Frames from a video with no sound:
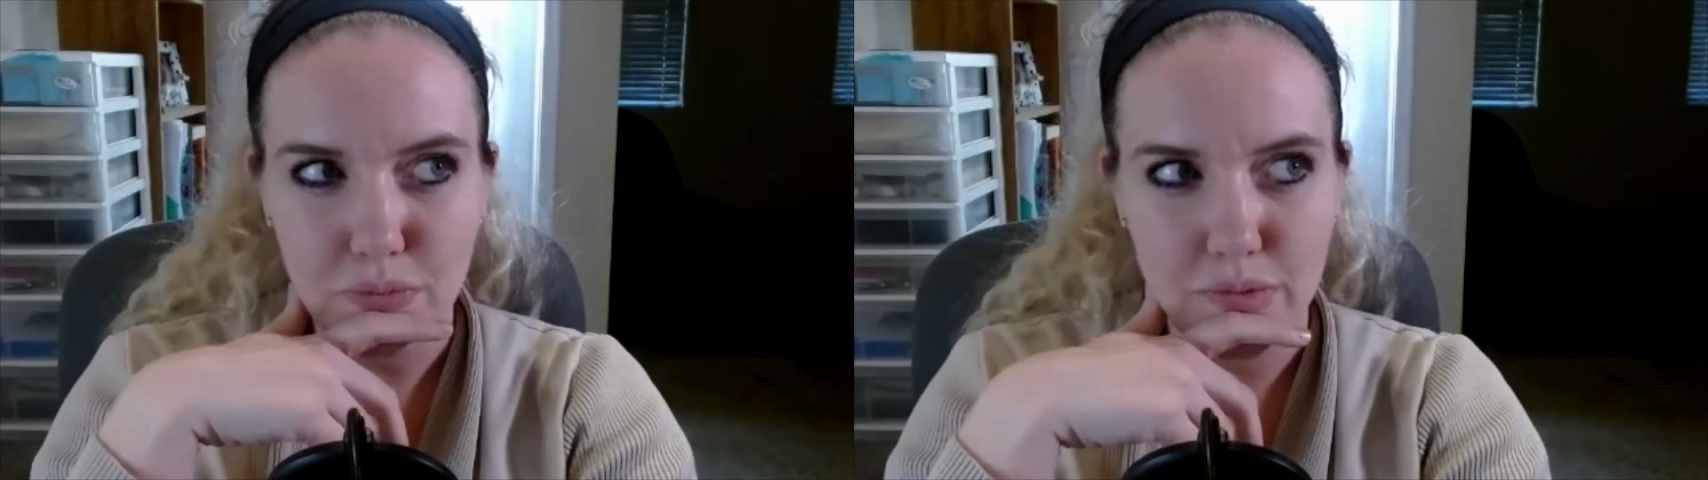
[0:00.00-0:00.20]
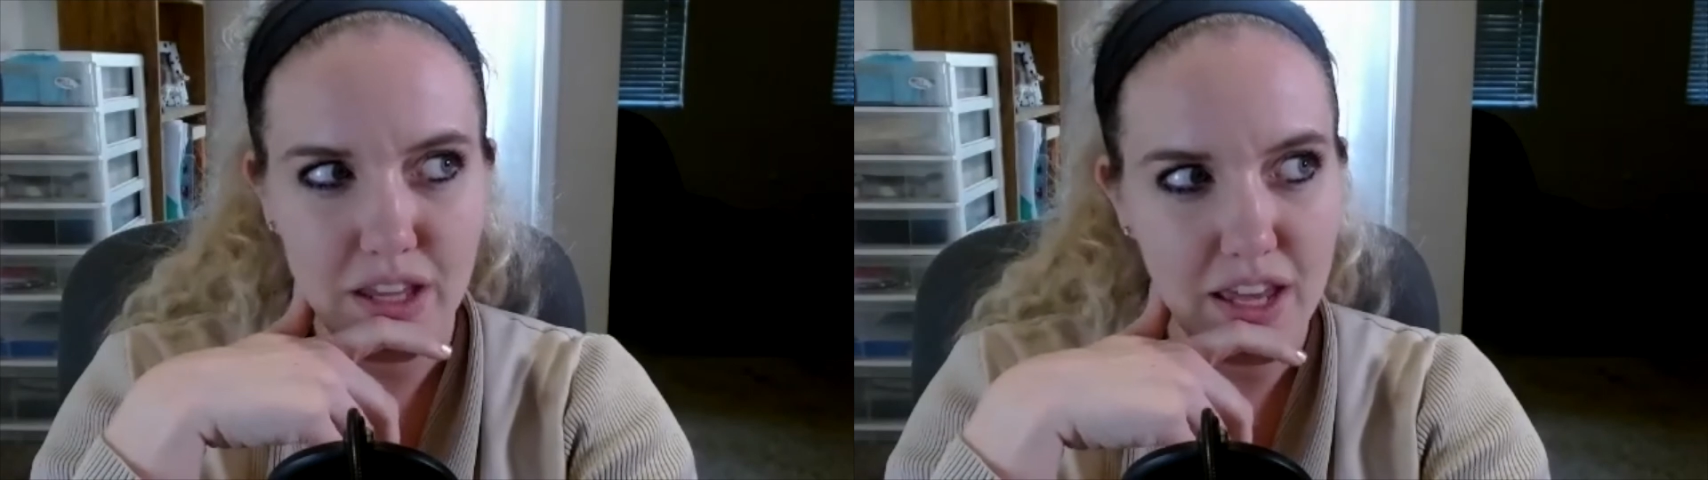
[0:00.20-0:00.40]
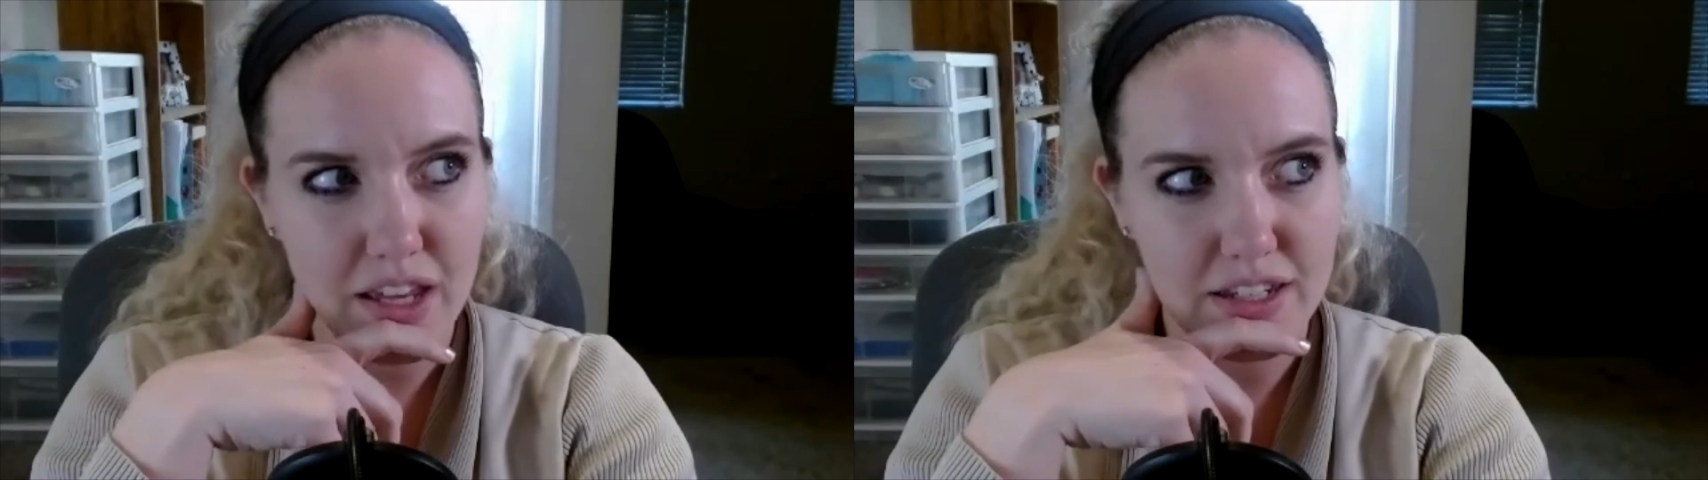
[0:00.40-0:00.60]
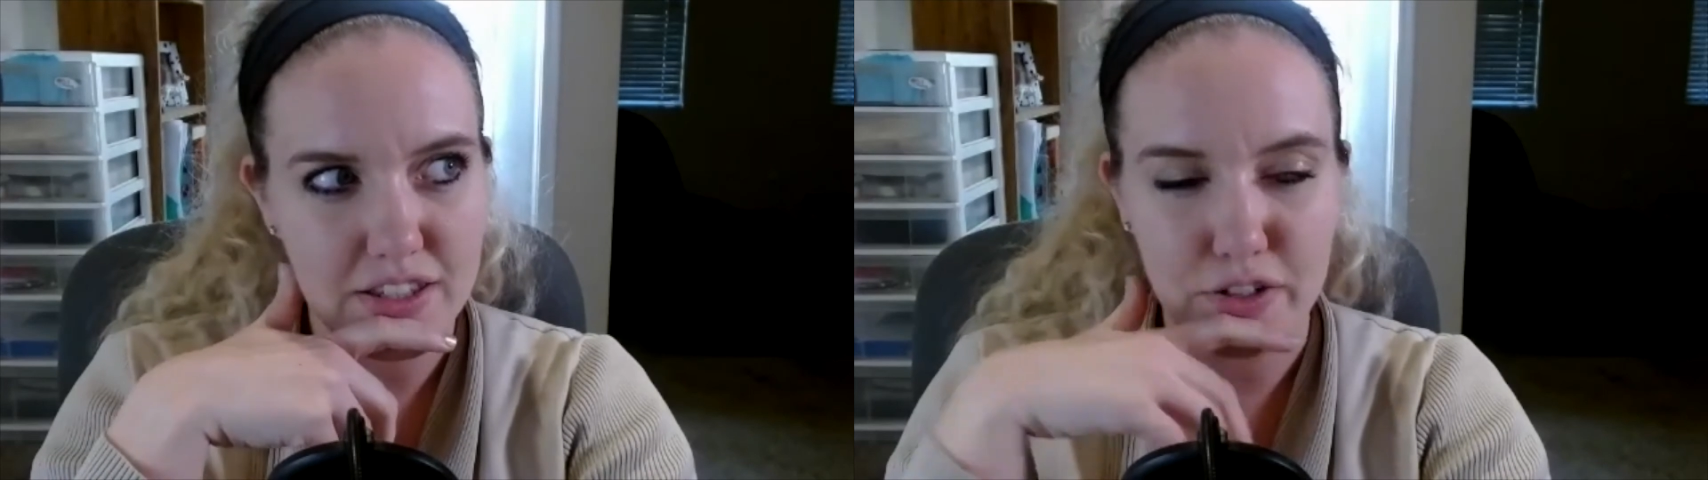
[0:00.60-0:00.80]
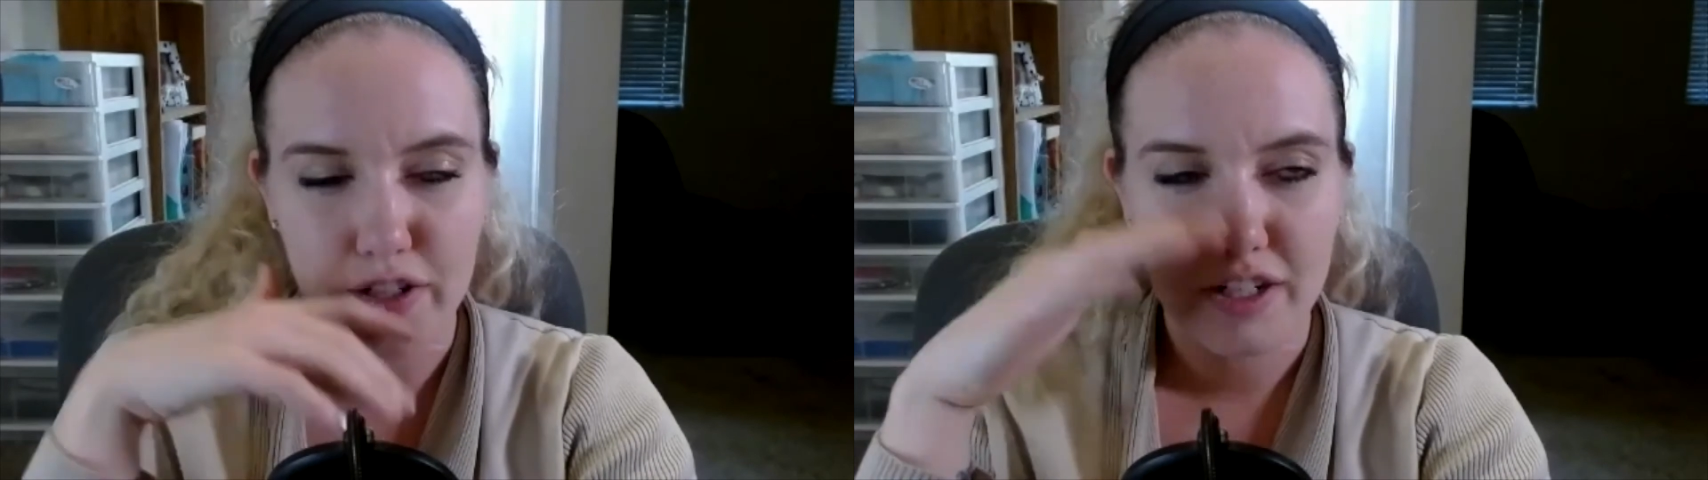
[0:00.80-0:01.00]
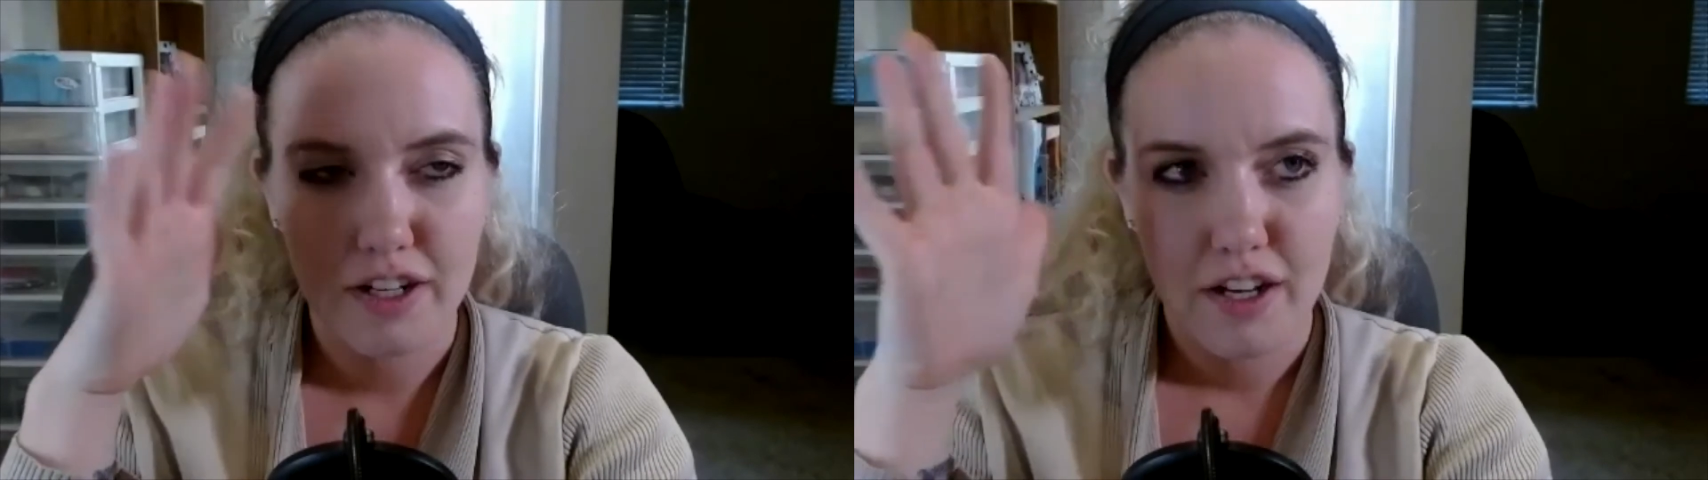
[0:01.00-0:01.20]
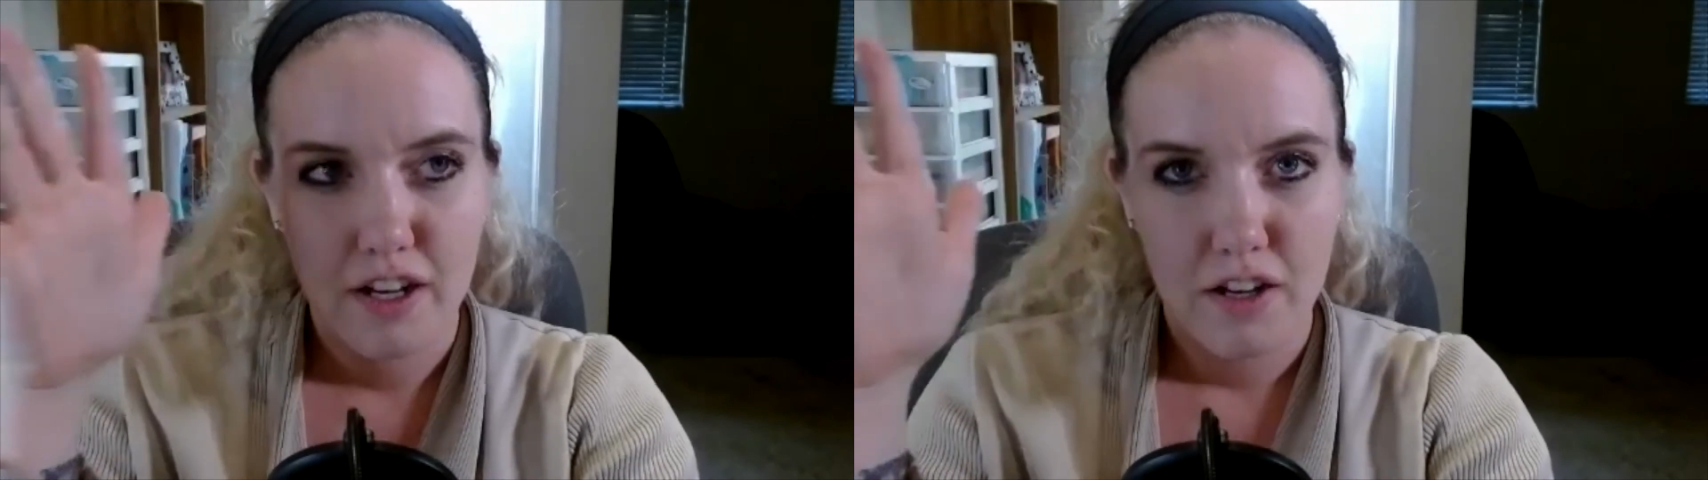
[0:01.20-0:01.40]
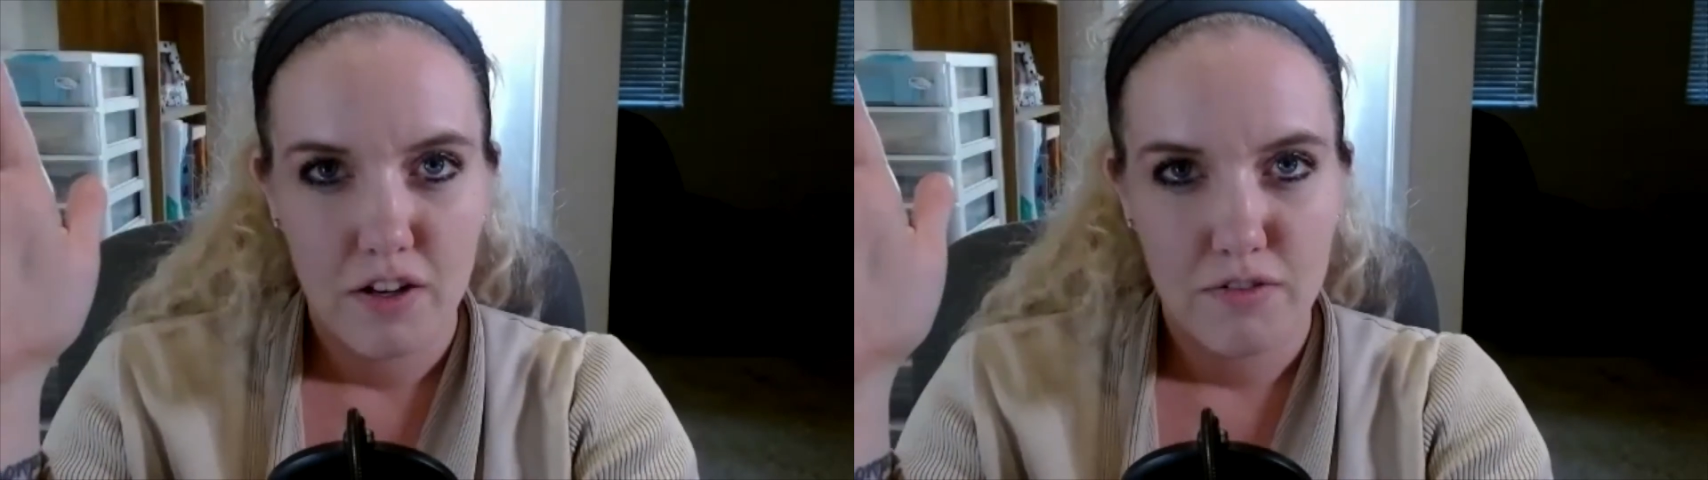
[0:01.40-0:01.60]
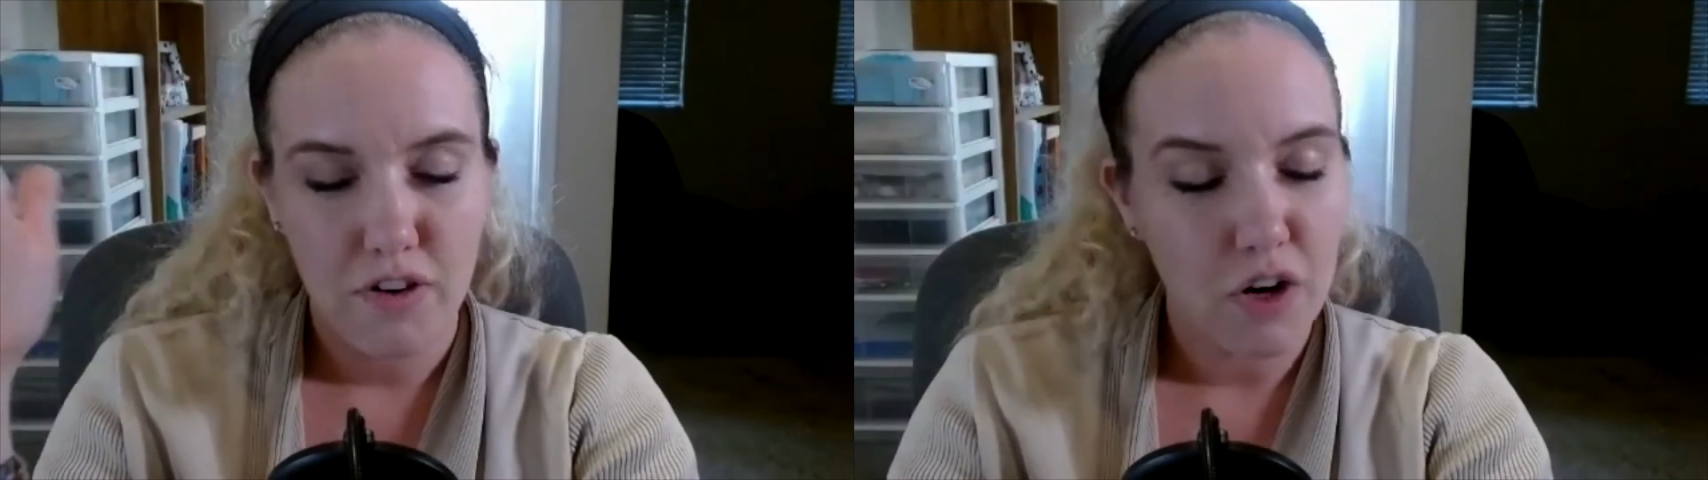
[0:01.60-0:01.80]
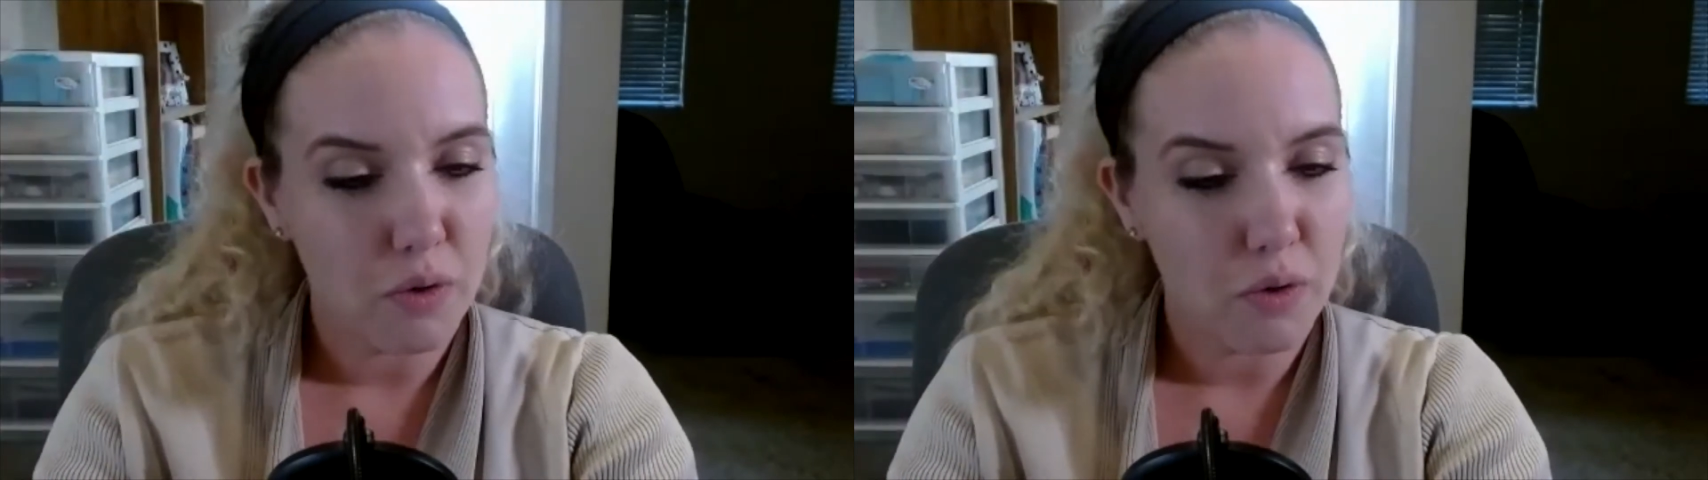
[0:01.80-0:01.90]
and they're far